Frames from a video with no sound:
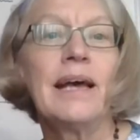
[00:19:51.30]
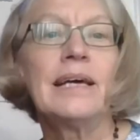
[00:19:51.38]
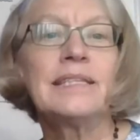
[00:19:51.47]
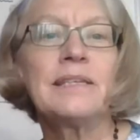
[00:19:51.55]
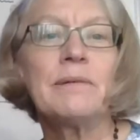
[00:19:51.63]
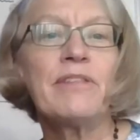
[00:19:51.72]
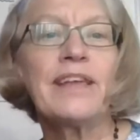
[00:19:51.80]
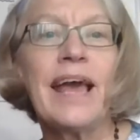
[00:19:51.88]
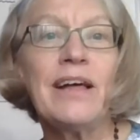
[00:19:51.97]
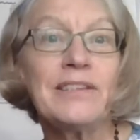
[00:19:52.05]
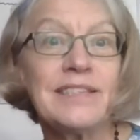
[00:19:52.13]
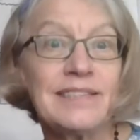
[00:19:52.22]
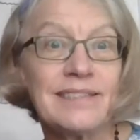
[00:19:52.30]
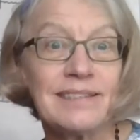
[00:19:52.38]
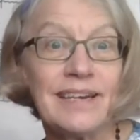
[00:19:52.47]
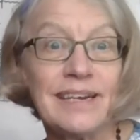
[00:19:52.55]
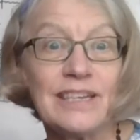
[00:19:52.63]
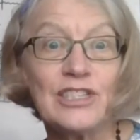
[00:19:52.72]
Something else
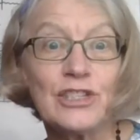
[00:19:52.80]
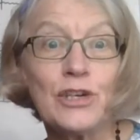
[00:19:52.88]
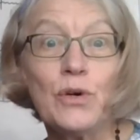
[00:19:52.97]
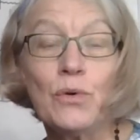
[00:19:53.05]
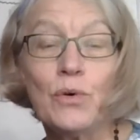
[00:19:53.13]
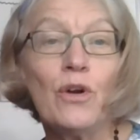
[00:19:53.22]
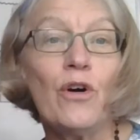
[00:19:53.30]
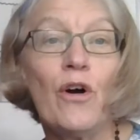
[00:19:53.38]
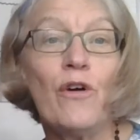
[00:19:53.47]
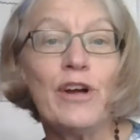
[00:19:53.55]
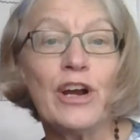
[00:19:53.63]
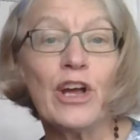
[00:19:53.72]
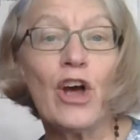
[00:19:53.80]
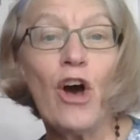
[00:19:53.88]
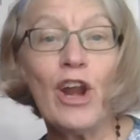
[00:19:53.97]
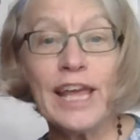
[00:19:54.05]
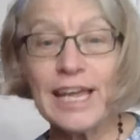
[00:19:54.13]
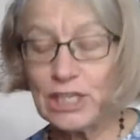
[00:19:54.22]
in a school or in a
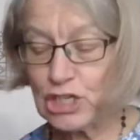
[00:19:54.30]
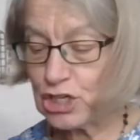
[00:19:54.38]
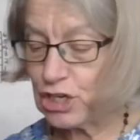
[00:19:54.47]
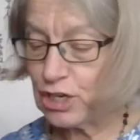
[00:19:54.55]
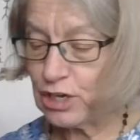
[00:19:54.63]
college.